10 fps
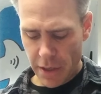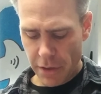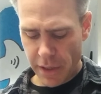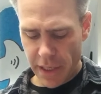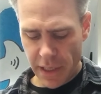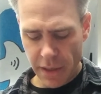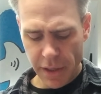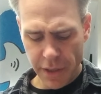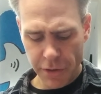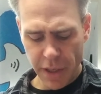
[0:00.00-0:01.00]
Okay, I'm
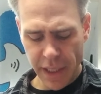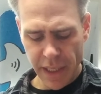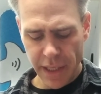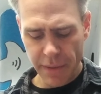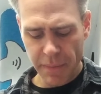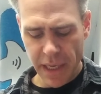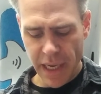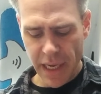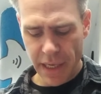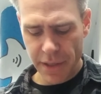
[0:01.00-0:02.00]
going to try to get my
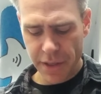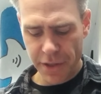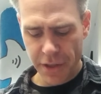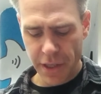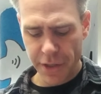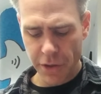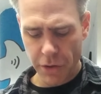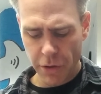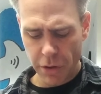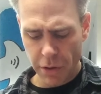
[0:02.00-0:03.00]
hand to touch
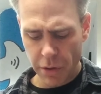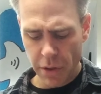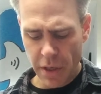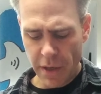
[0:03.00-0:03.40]
all